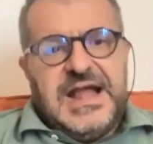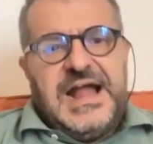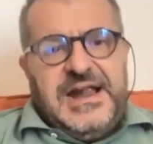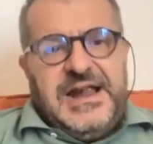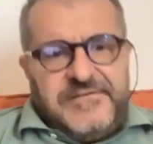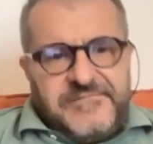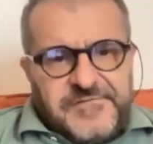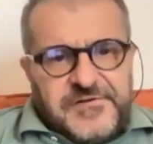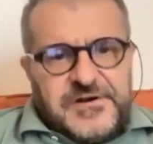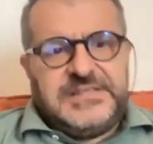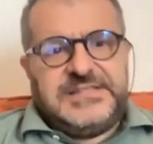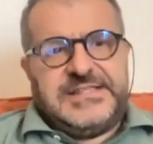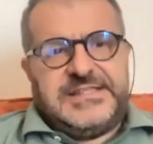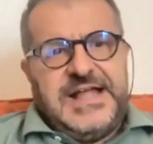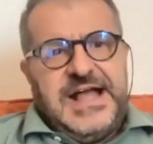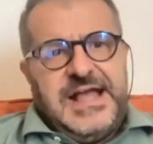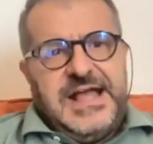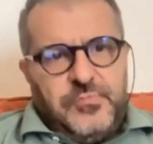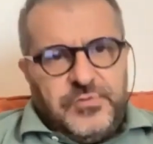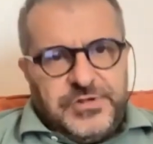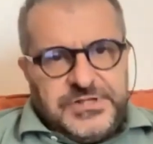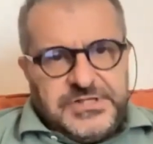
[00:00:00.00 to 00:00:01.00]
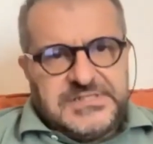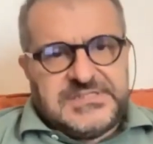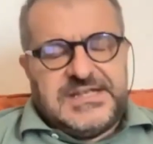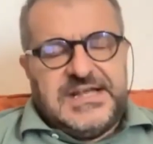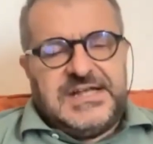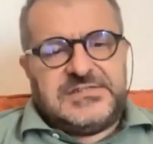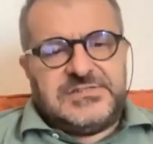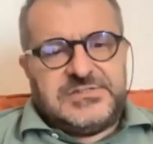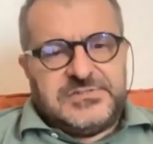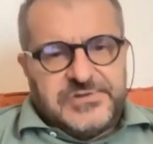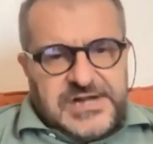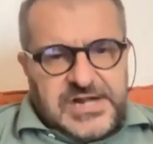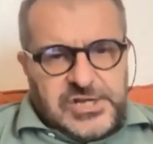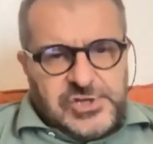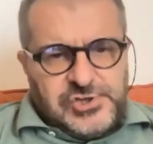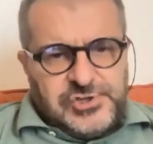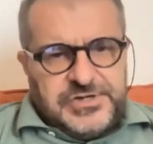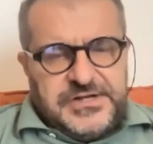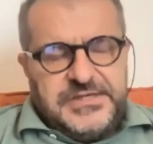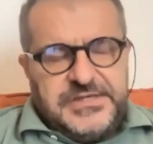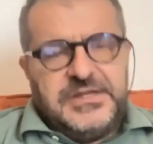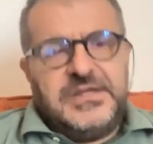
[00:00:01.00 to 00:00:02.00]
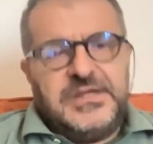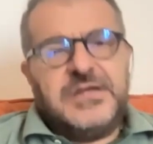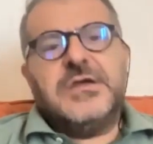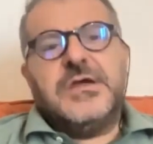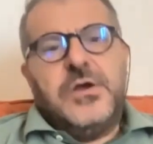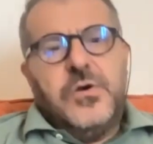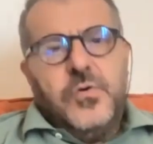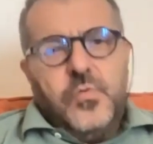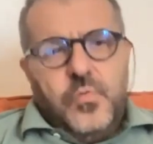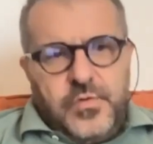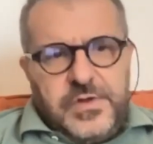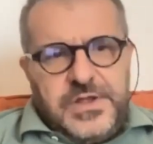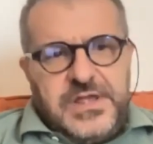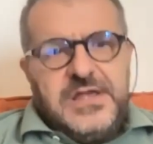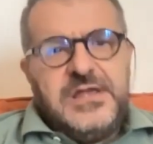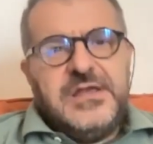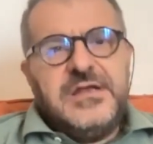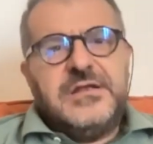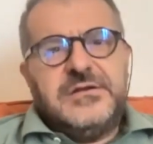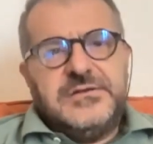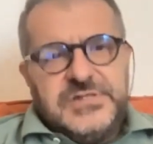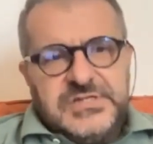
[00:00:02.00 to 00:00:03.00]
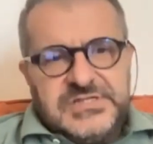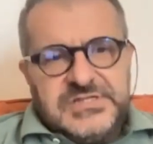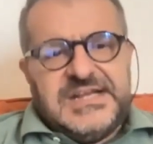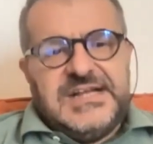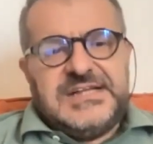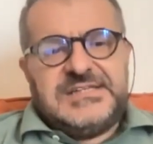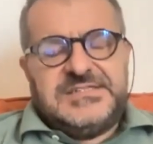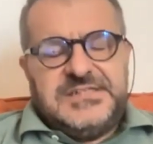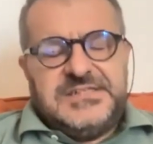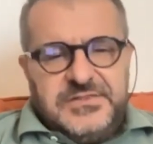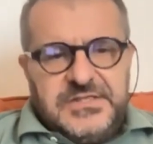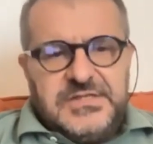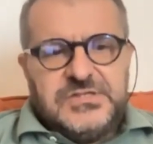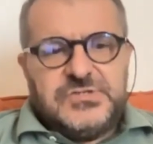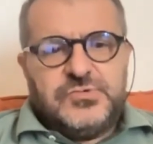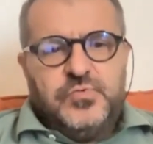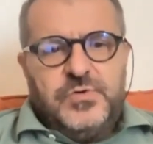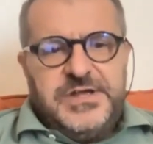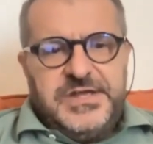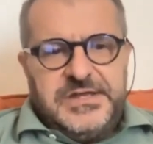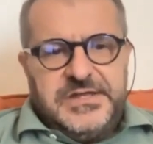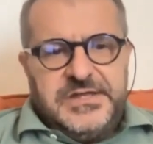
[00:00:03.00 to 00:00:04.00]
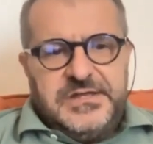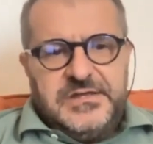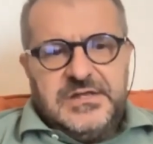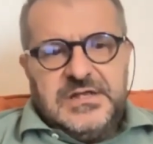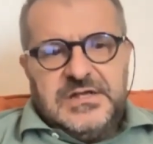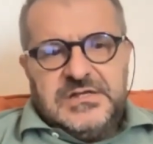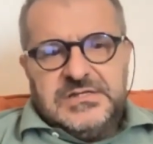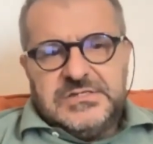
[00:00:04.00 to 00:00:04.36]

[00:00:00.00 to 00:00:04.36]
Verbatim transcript: Every time we discuss rationally, we discuss in this way.